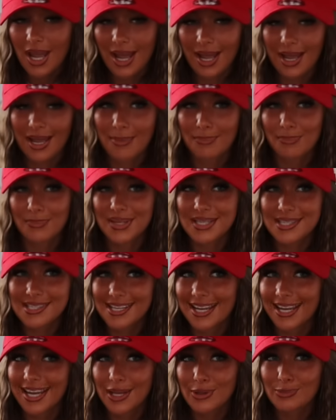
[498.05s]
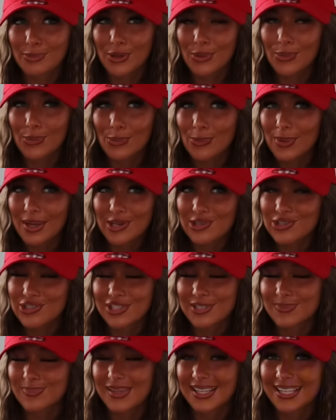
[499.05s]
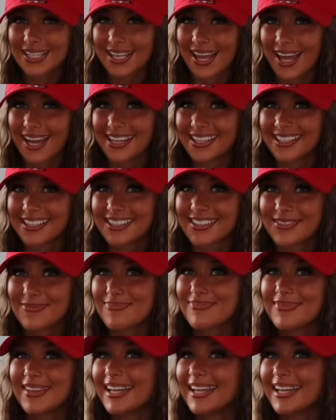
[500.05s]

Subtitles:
but singing will always just be like